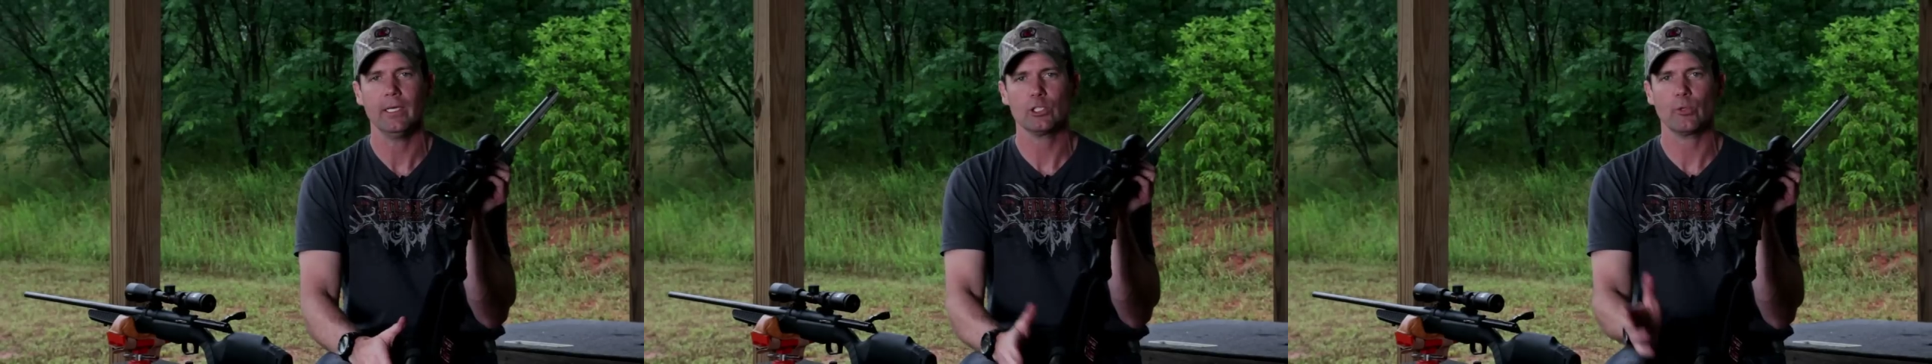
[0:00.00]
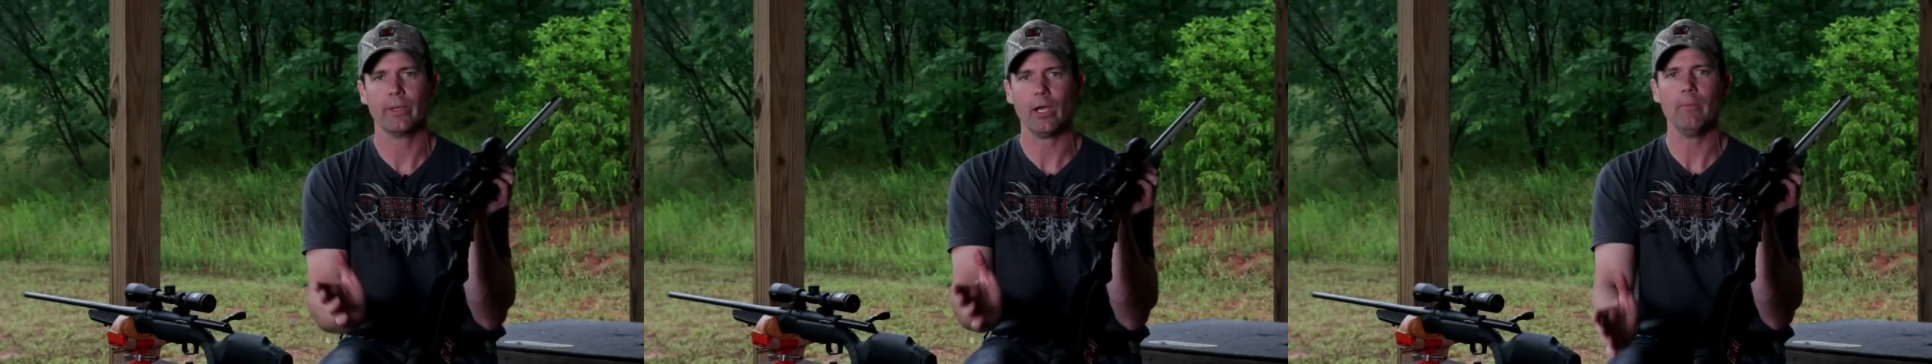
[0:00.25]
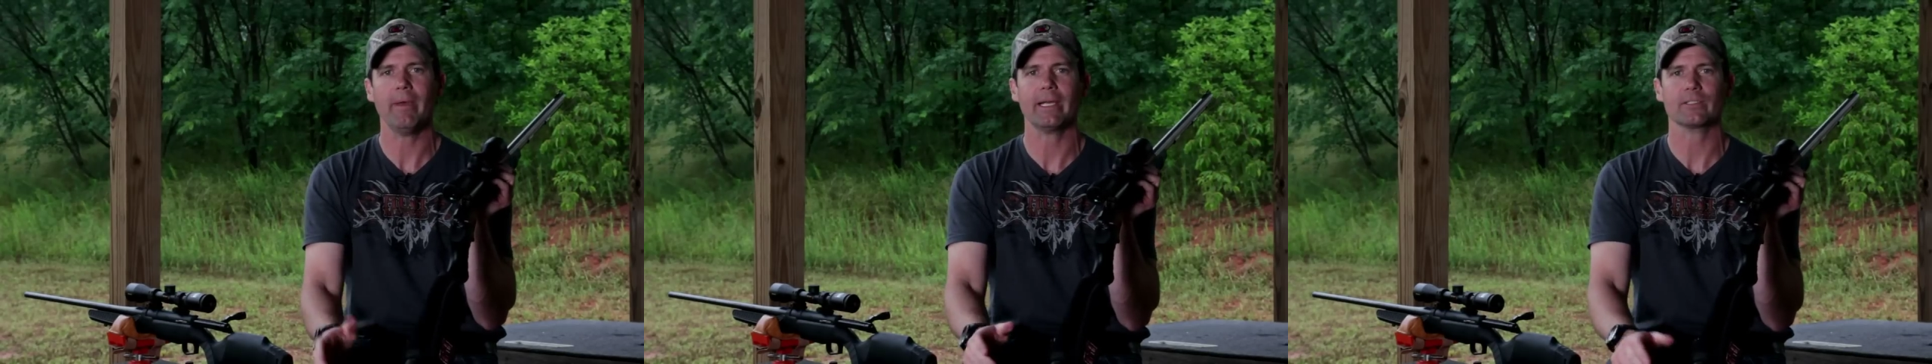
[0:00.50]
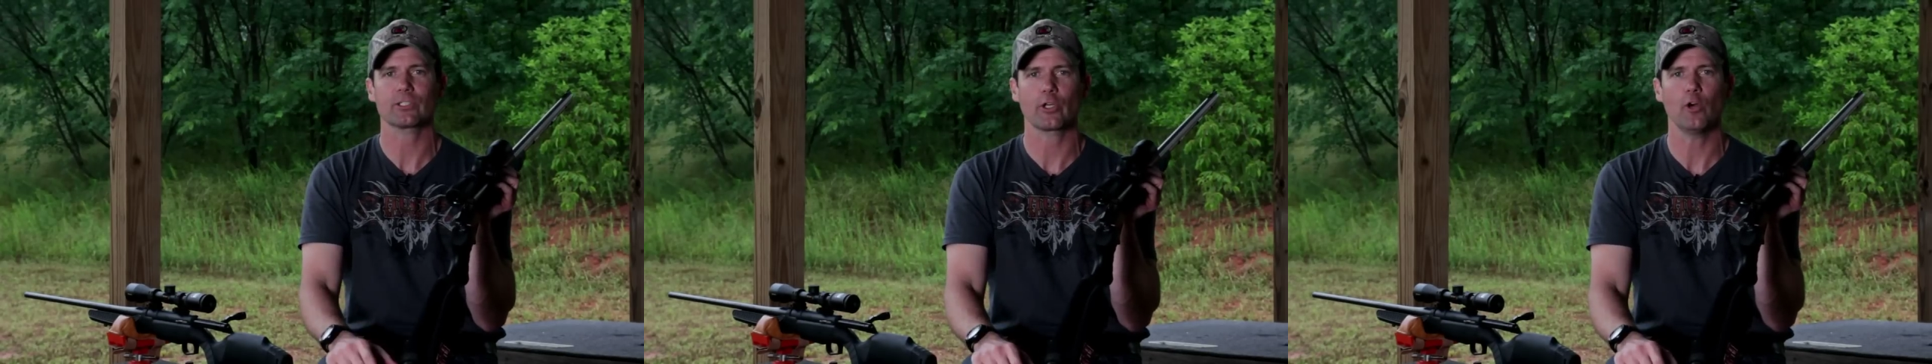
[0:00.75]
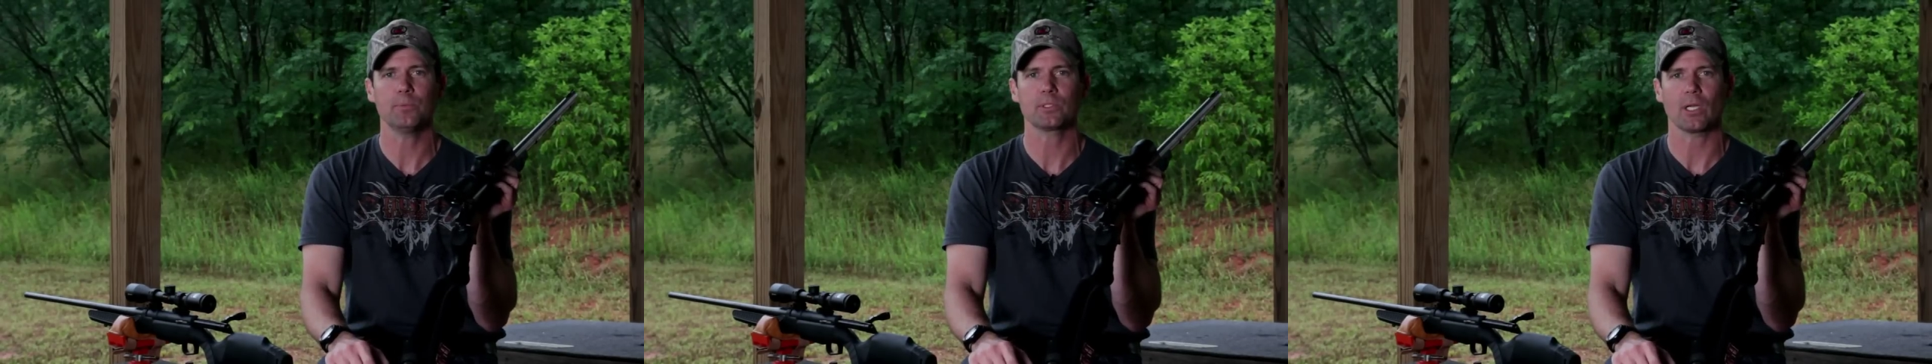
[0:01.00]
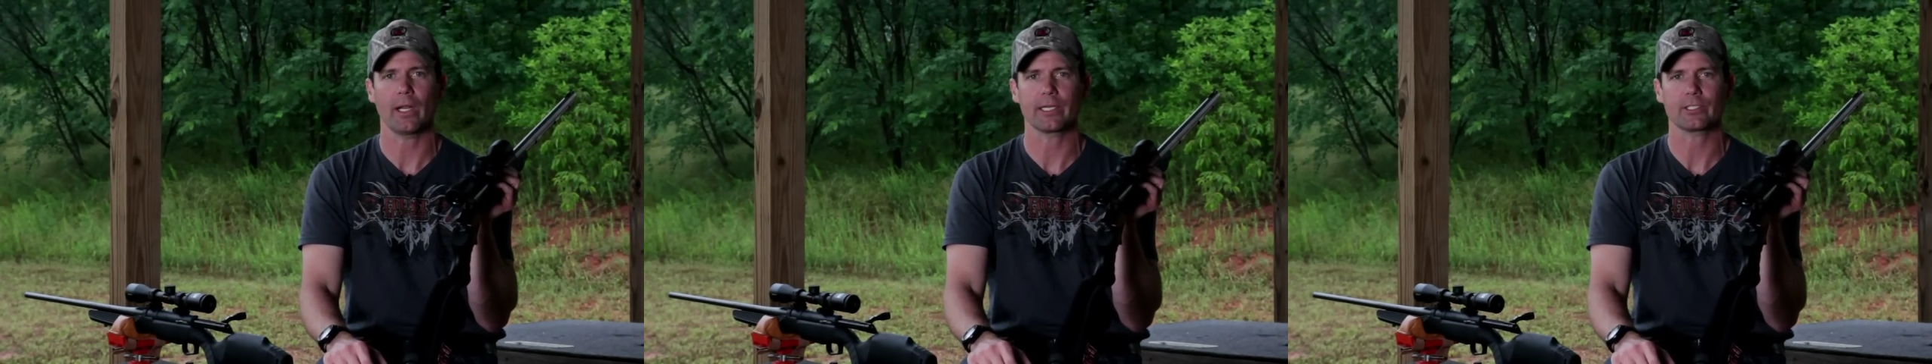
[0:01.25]
So we go make a scope
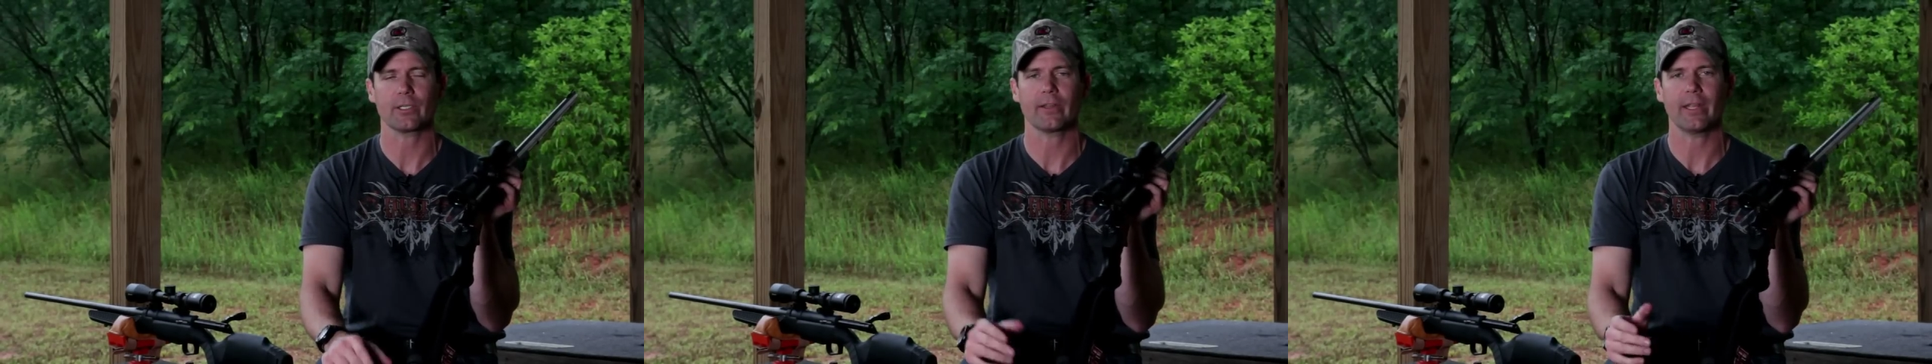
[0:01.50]
selection.